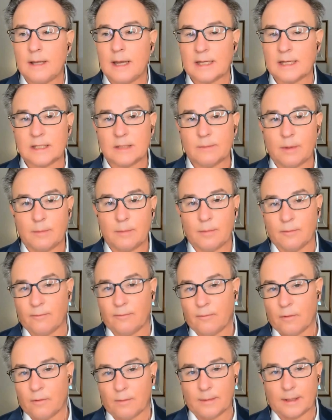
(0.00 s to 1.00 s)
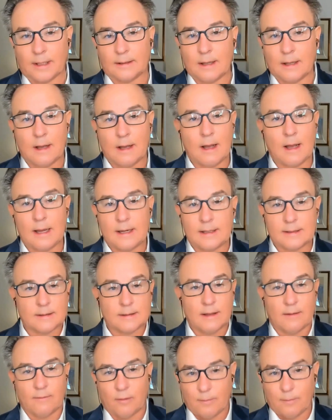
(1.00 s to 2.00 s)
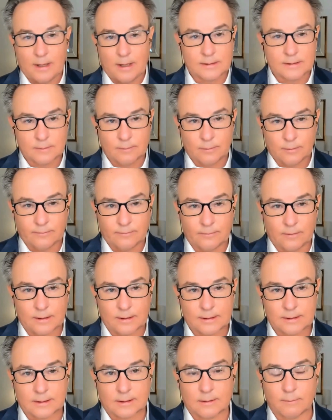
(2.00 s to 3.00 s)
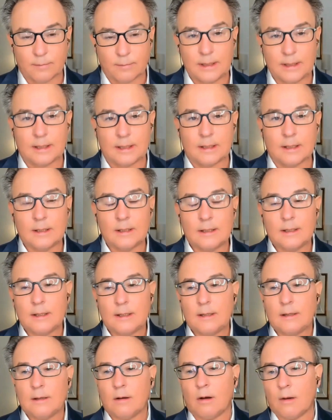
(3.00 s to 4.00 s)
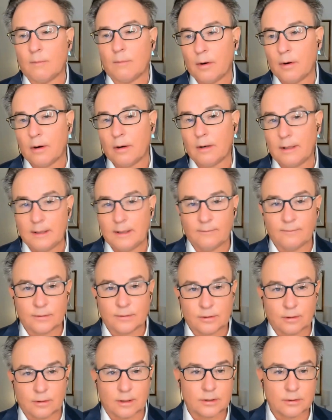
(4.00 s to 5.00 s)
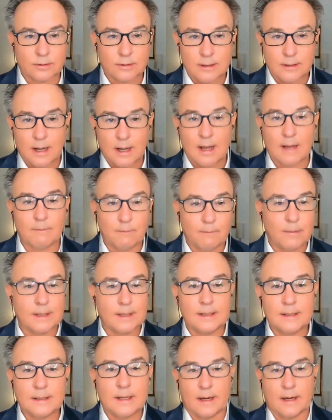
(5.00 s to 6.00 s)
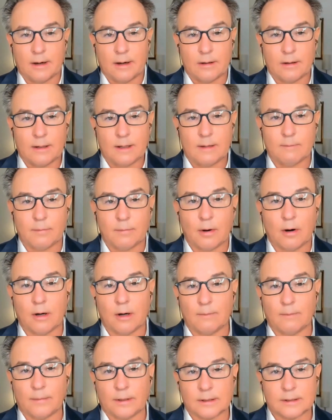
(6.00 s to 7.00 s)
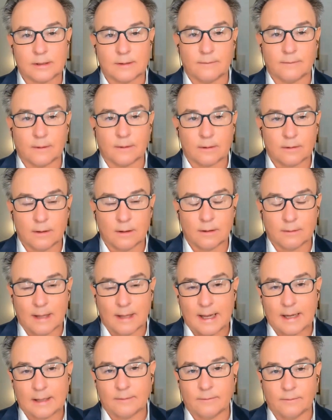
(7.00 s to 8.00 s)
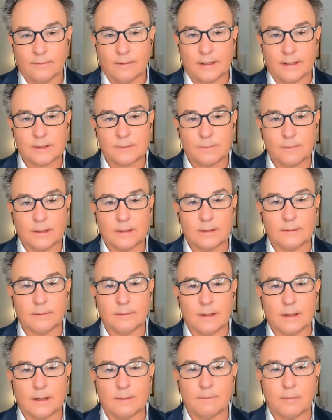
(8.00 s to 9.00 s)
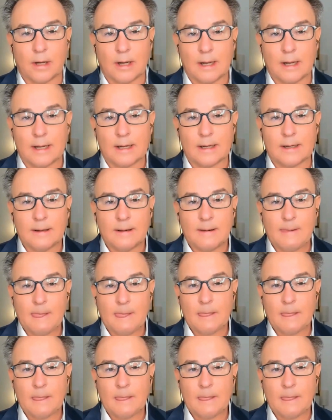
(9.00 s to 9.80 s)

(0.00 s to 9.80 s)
has to be performing at the highest level possible for us to compete. Our party infrastructure's not been there, in part because of a lack of investment by